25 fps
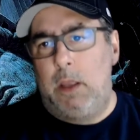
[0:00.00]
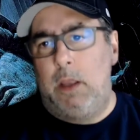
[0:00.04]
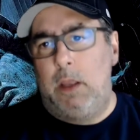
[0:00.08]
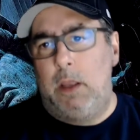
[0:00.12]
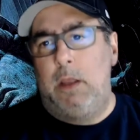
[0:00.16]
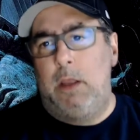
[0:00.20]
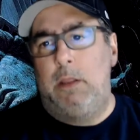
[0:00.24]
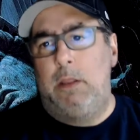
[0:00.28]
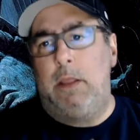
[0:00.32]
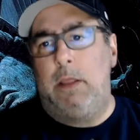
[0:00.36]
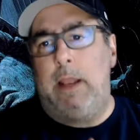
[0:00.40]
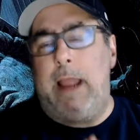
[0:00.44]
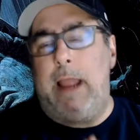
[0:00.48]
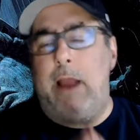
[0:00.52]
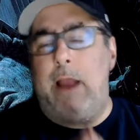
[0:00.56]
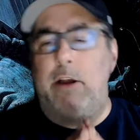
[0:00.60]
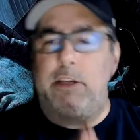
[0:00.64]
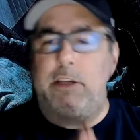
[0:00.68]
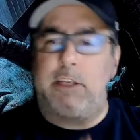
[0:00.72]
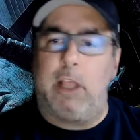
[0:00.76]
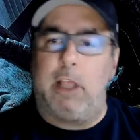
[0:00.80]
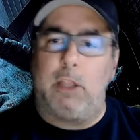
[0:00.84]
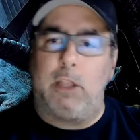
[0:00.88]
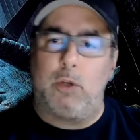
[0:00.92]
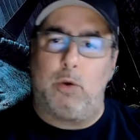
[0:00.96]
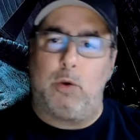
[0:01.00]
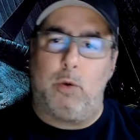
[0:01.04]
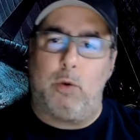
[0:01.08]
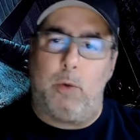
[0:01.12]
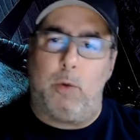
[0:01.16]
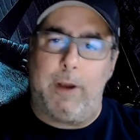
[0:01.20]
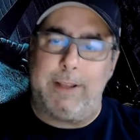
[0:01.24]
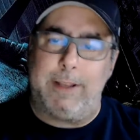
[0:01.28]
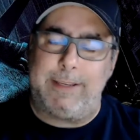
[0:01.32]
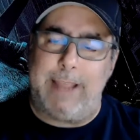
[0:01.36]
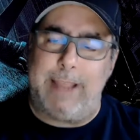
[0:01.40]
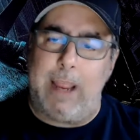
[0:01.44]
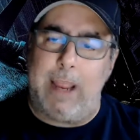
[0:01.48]
then Aristotle is going to
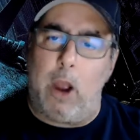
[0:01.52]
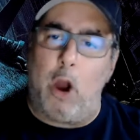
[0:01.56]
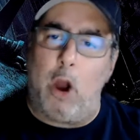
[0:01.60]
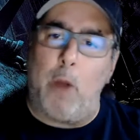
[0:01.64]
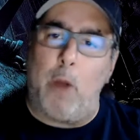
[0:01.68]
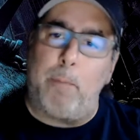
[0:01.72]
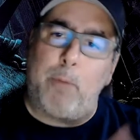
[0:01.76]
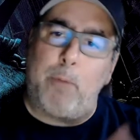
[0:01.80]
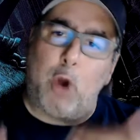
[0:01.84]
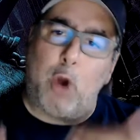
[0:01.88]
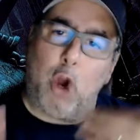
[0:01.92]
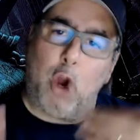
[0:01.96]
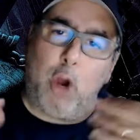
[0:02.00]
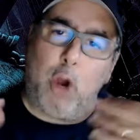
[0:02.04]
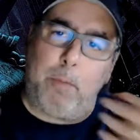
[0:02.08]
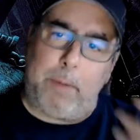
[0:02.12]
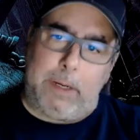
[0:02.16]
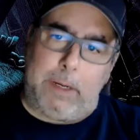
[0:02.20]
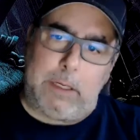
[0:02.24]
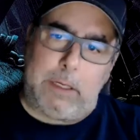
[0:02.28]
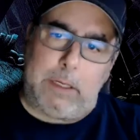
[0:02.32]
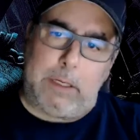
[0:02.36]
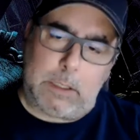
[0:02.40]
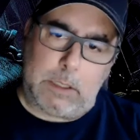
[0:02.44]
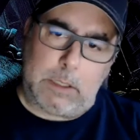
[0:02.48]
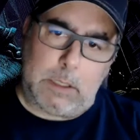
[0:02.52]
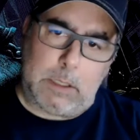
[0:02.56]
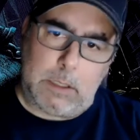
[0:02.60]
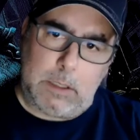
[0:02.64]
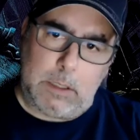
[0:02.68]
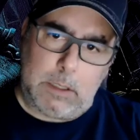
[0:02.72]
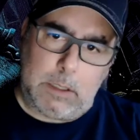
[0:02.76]
want to say our purpose,